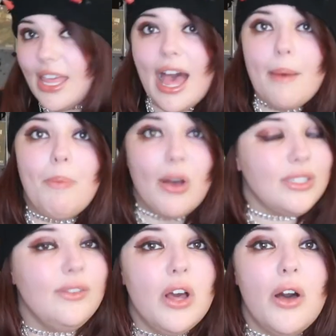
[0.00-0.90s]
that,
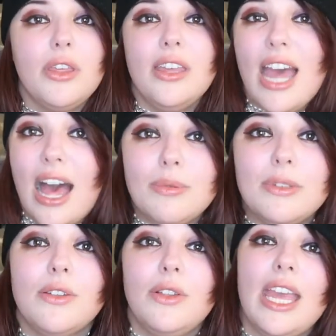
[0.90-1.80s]
Box of Goth can
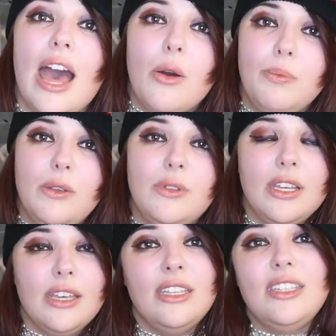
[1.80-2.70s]
absolutely help you
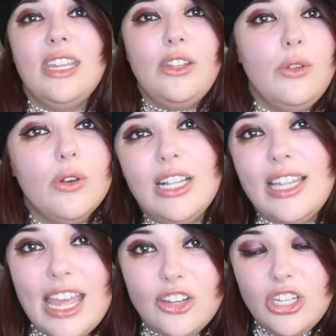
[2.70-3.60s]
to continue your
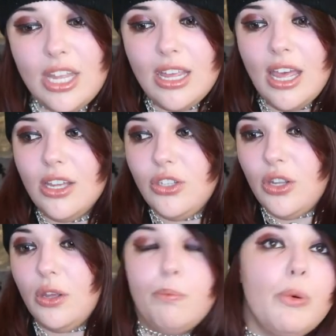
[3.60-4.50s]
collection,
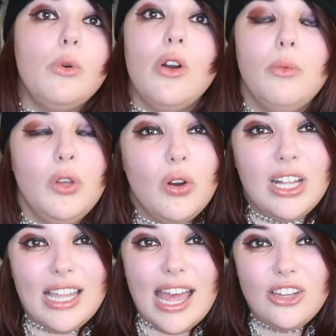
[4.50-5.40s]
to bulk up your
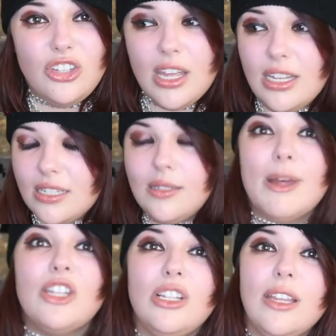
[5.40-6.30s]
collection,
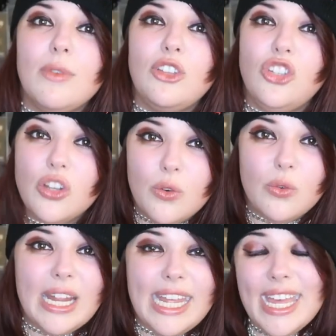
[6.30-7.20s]
especially with
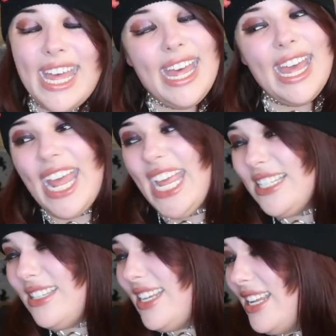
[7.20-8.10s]
jewelry.
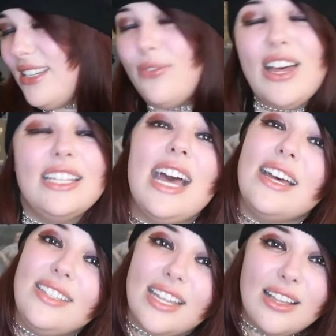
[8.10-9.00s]
It's a
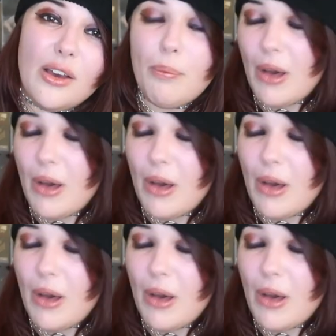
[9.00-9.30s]
fantastic little